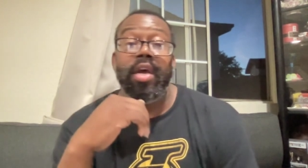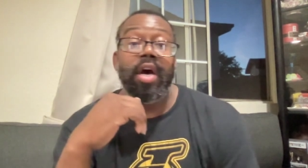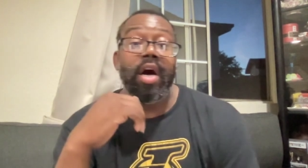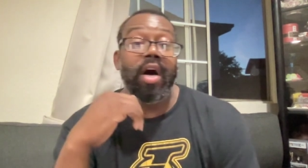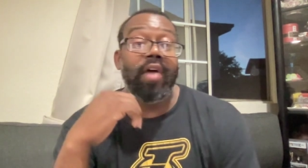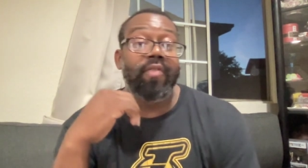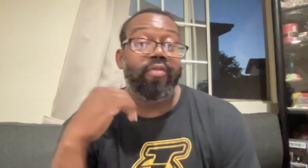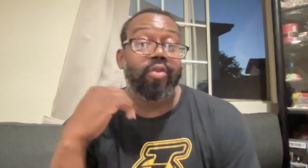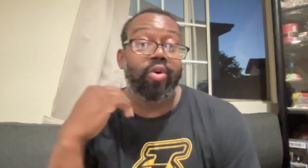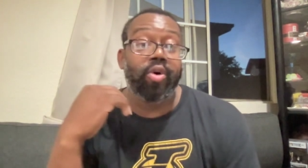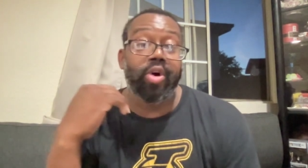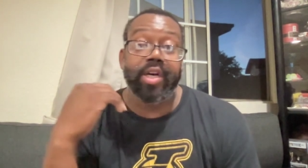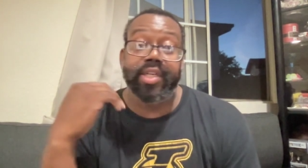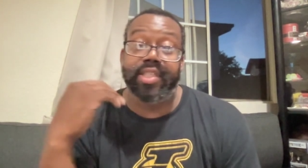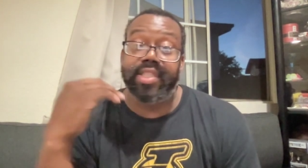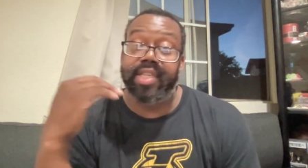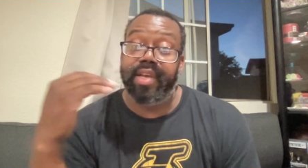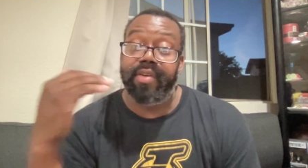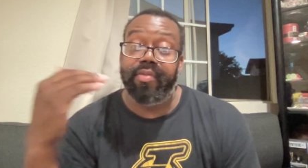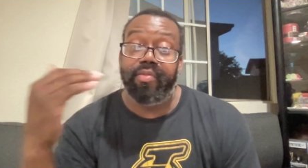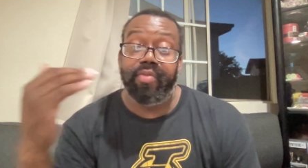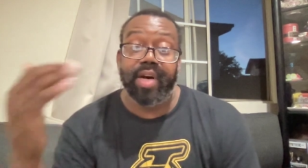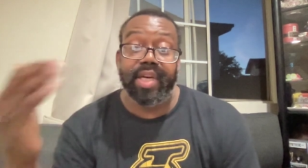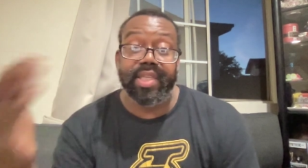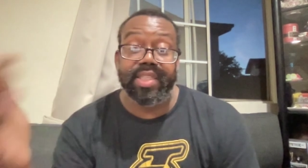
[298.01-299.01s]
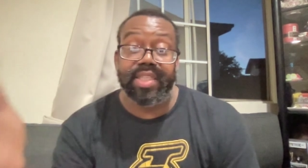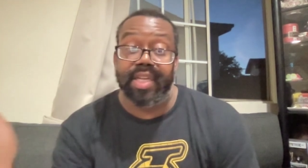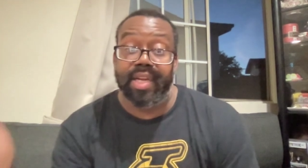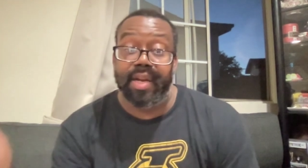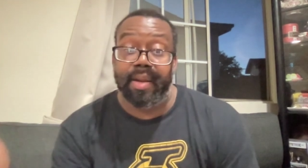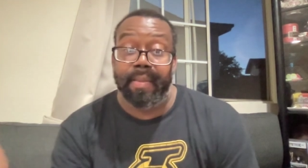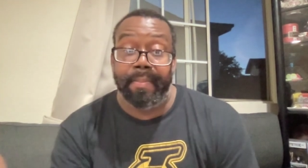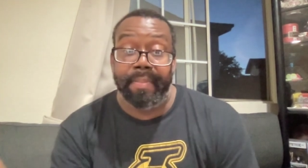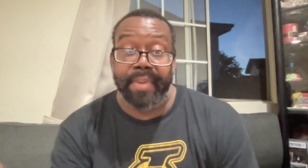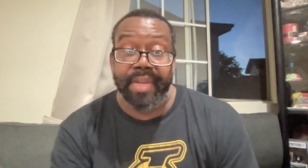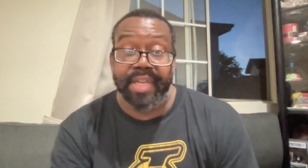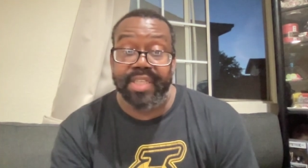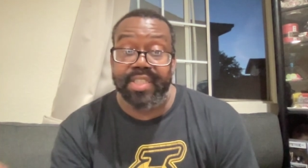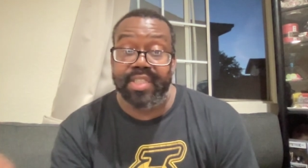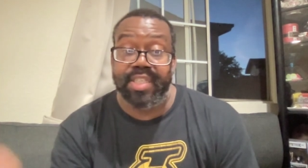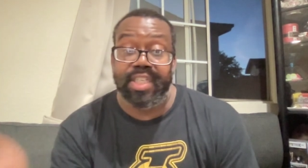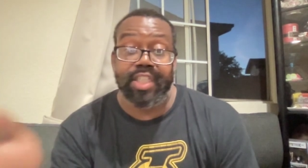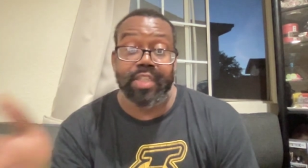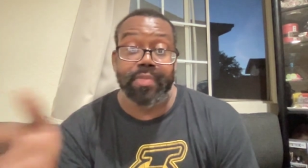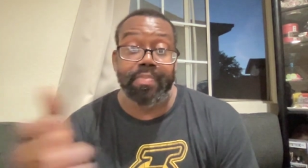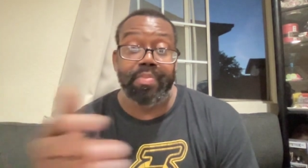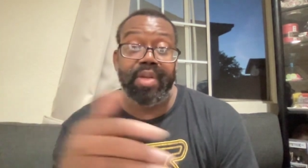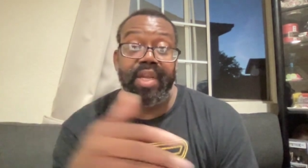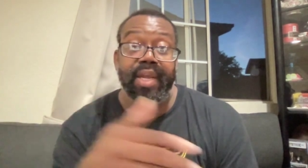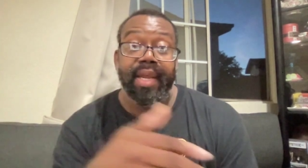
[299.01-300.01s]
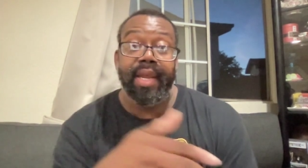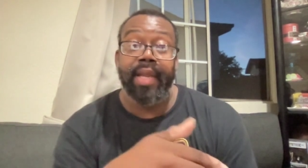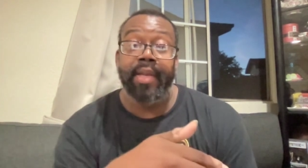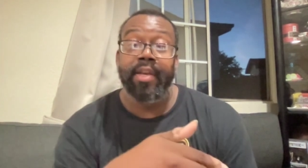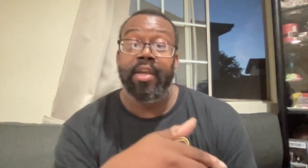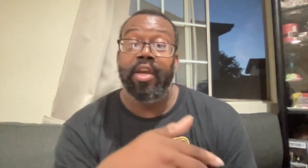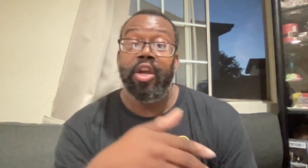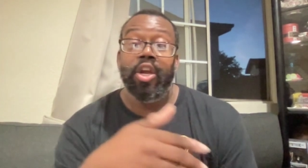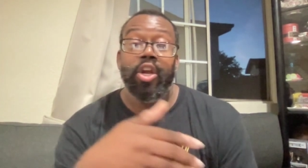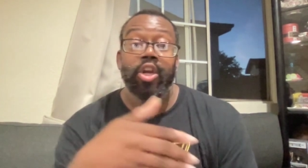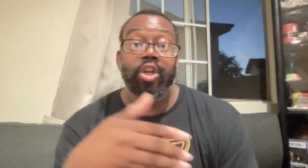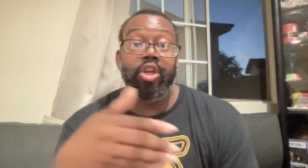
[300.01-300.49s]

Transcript: Of course, it wasn't a business plan.